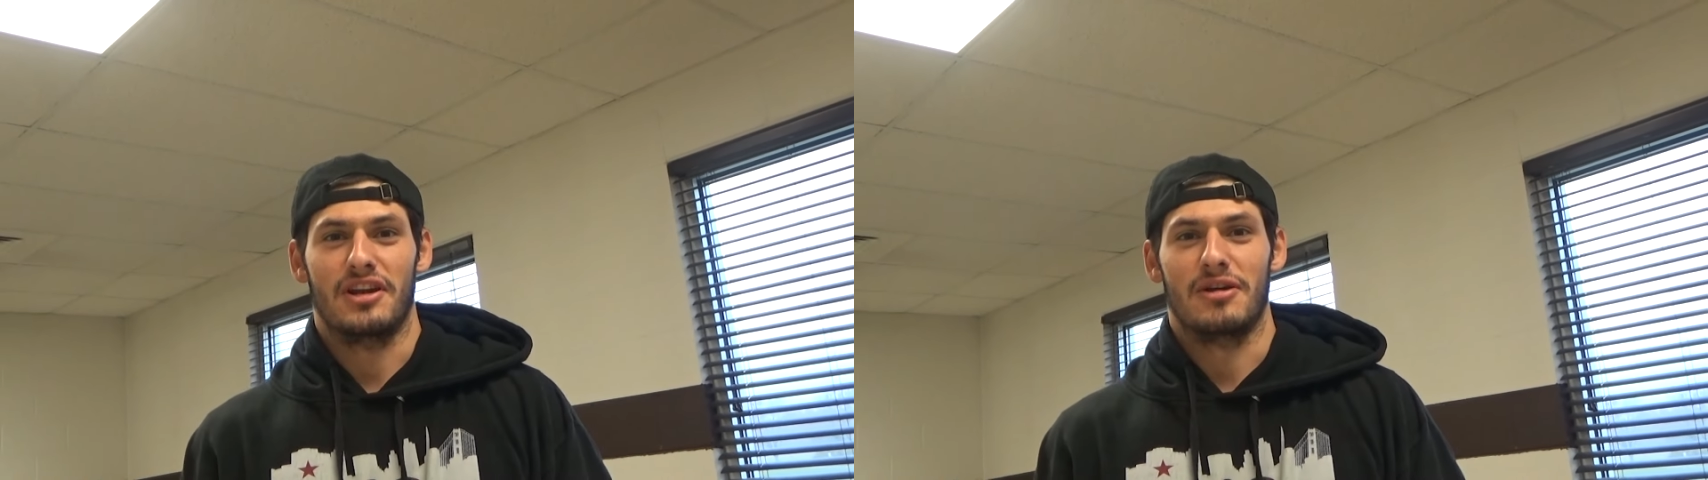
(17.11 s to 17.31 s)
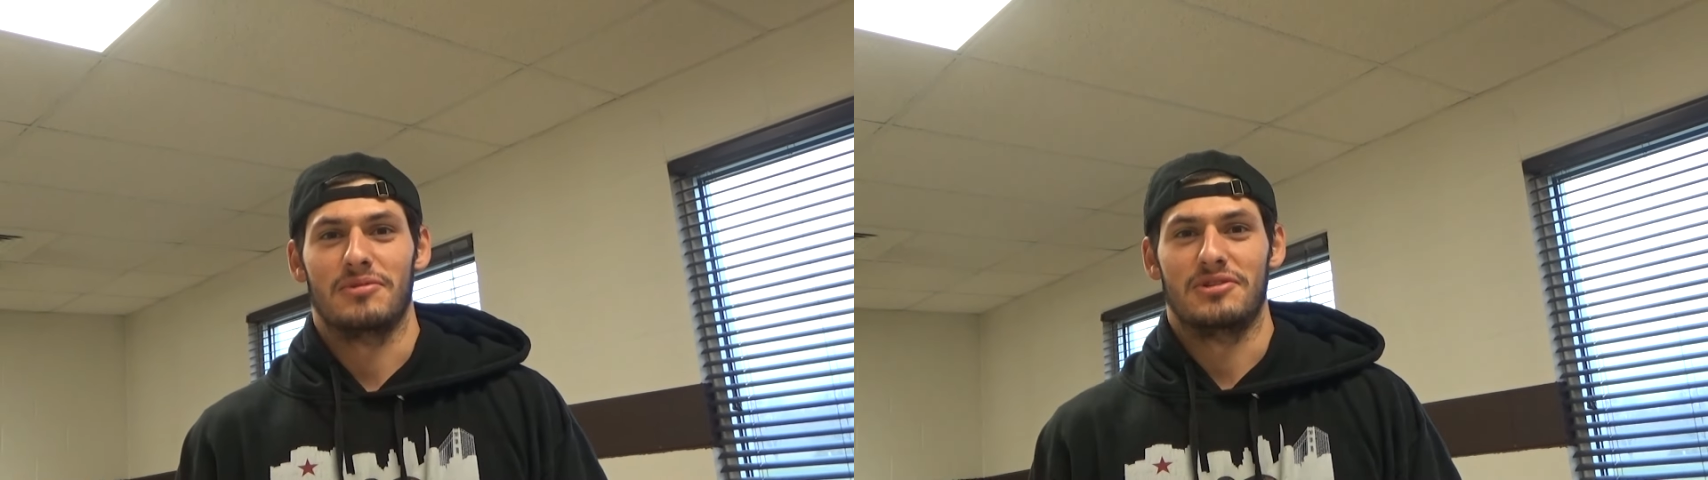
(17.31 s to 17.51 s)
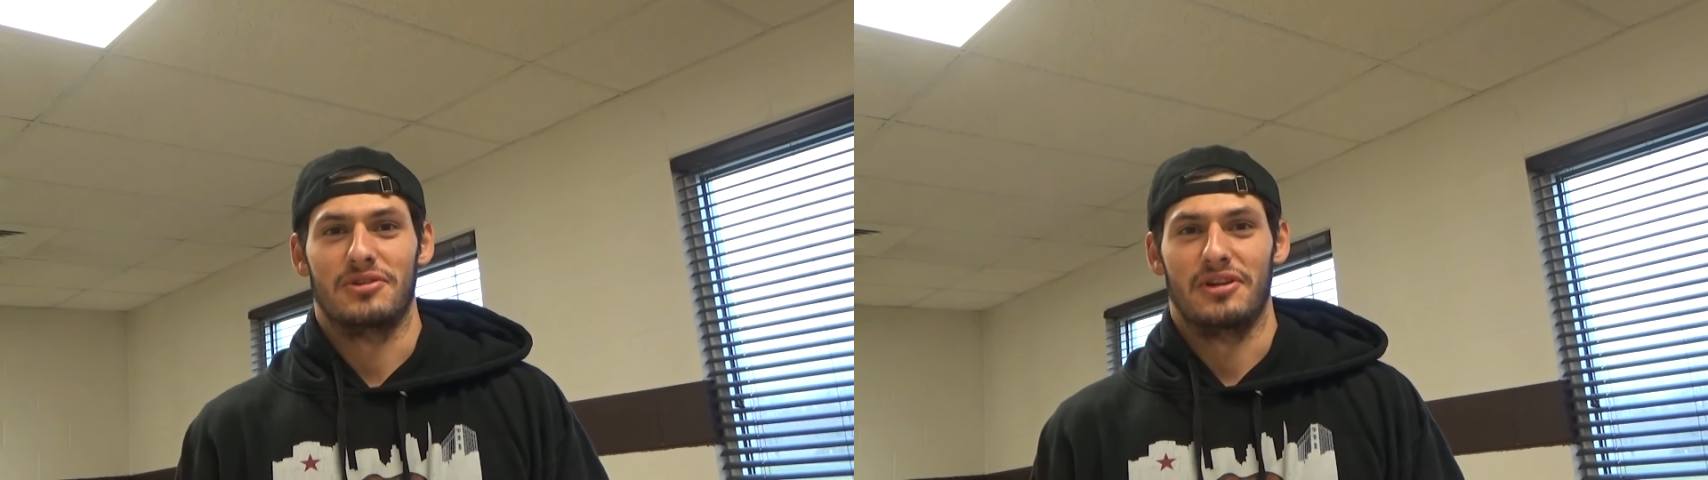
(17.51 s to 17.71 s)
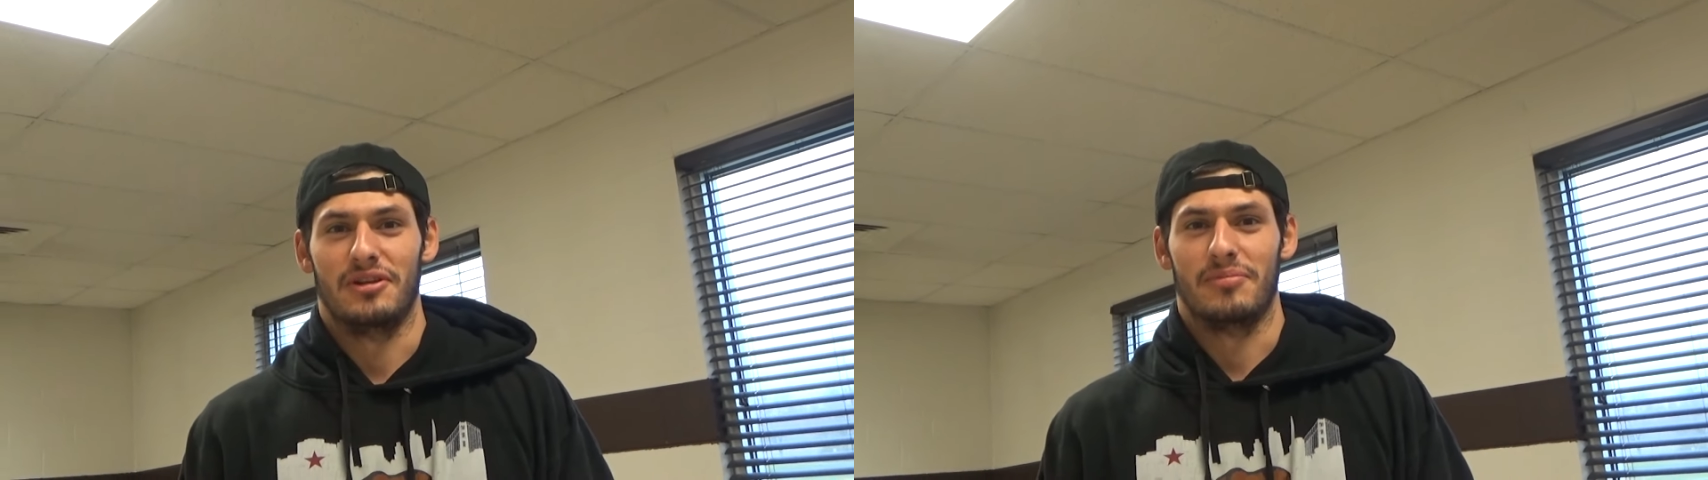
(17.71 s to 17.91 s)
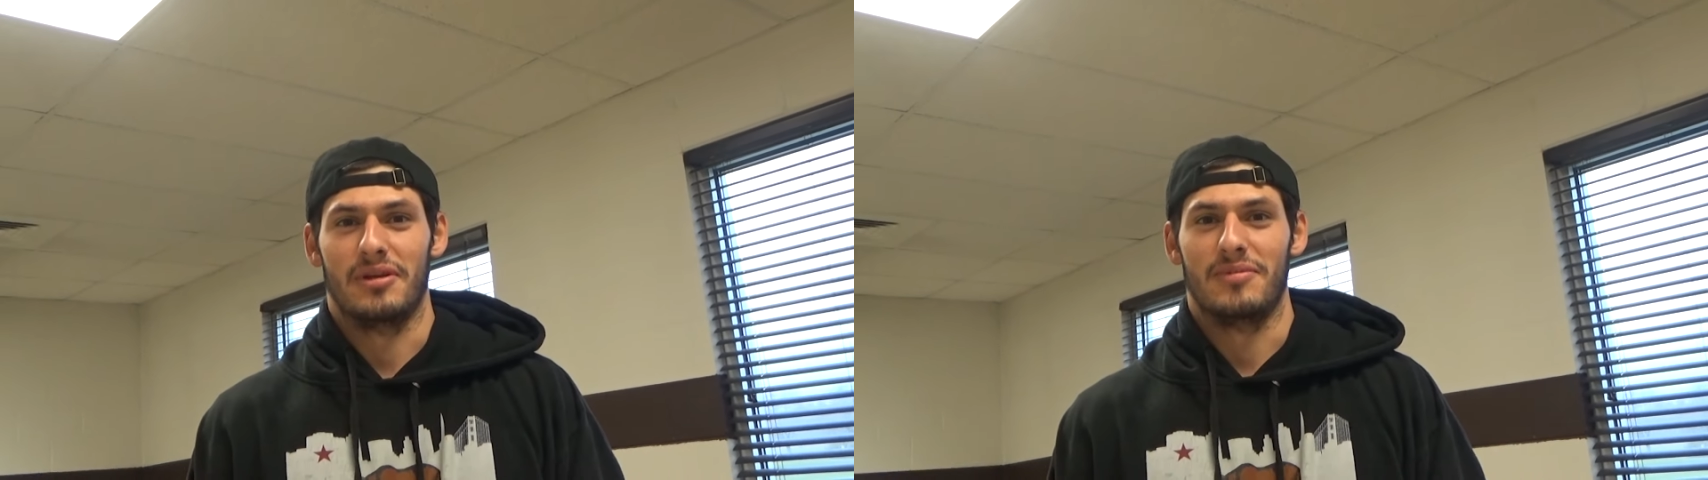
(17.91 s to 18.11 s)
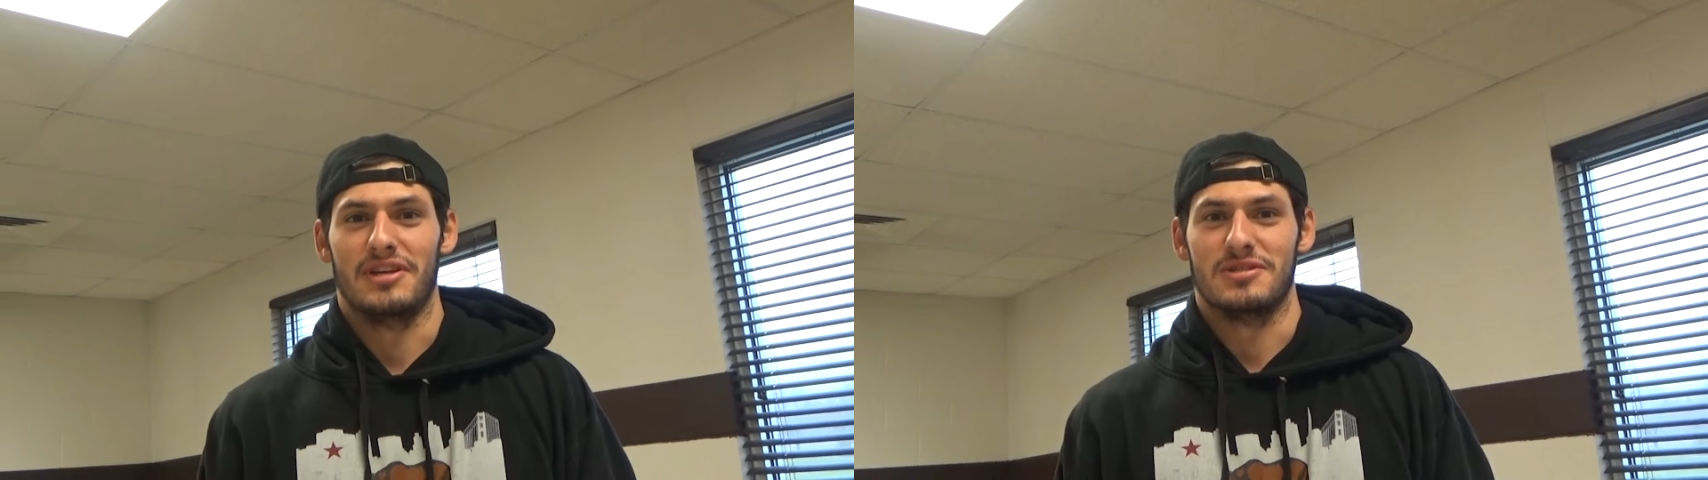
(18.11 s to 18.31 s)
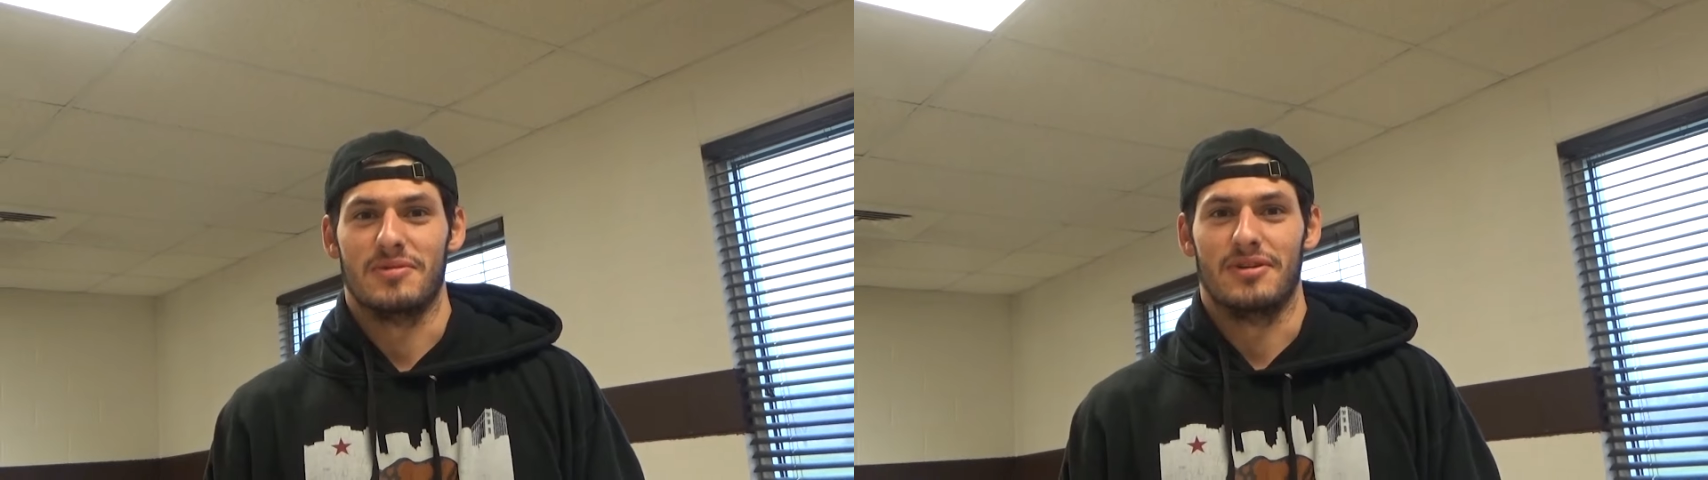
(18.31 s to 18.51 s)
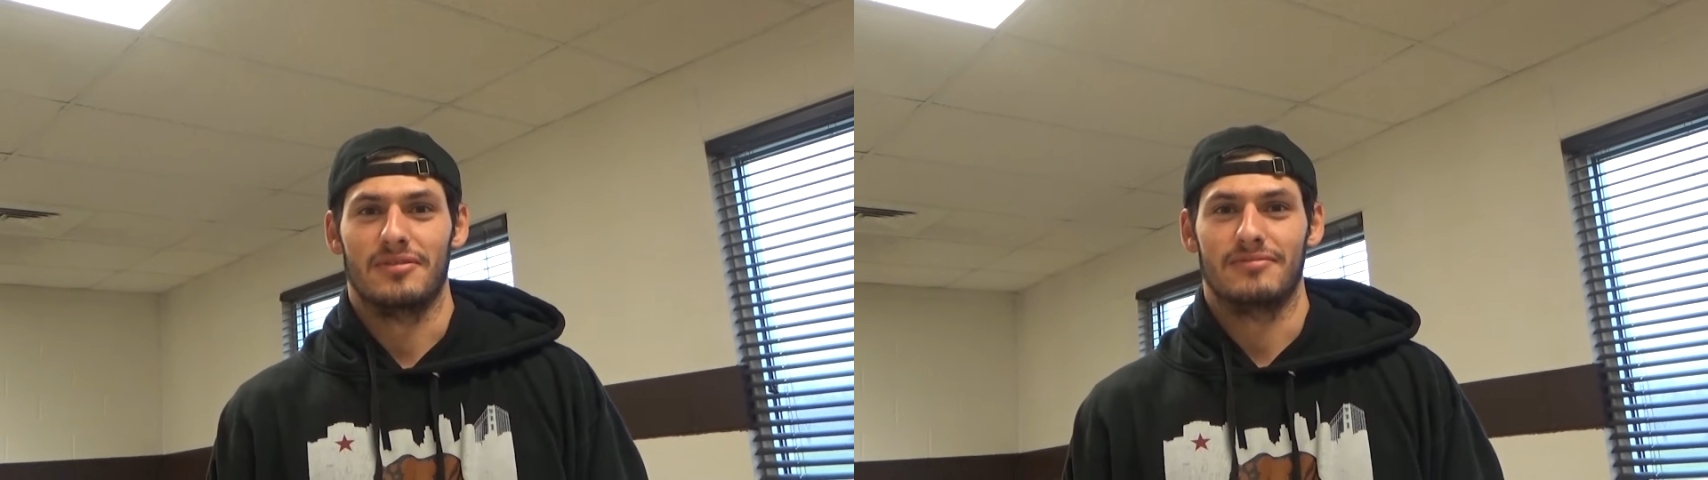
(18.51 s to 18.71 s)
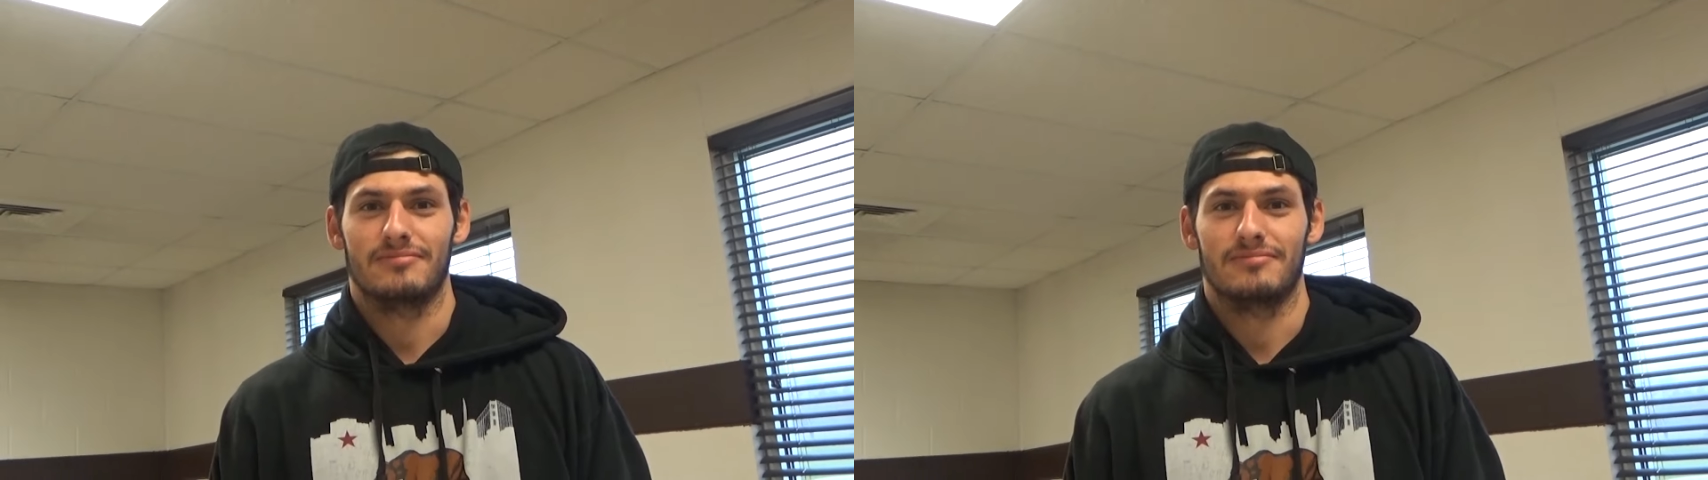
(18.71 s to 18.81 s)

opportunity to play baseball.